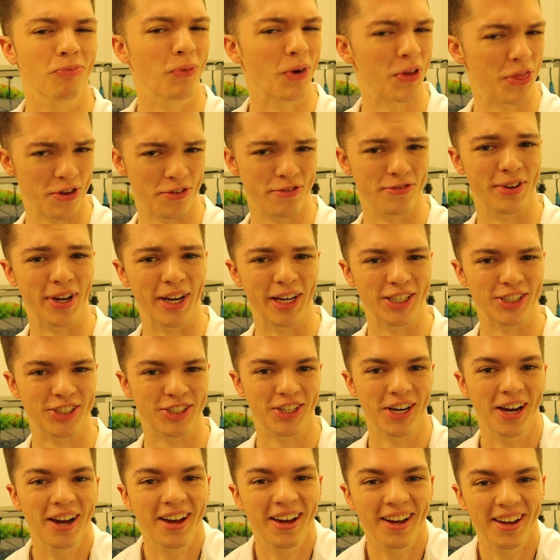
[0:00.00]
with a
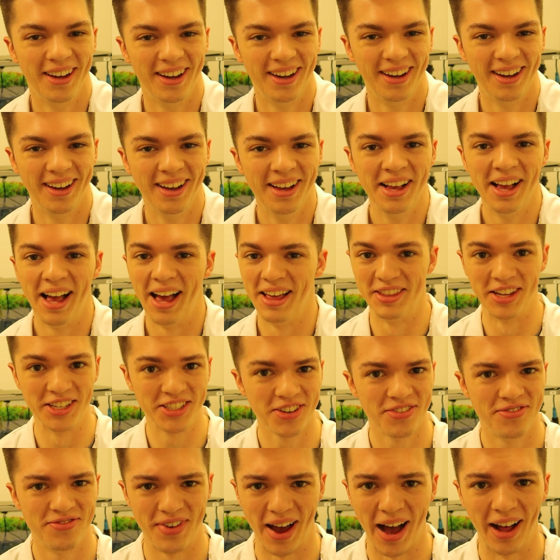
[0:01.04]
fish?
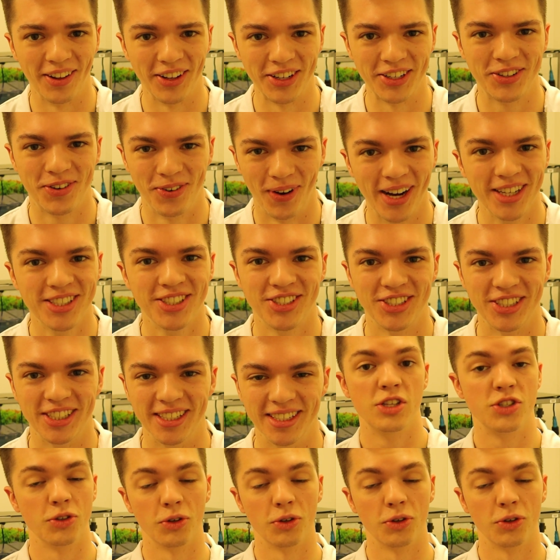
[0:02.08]
That's a valid question.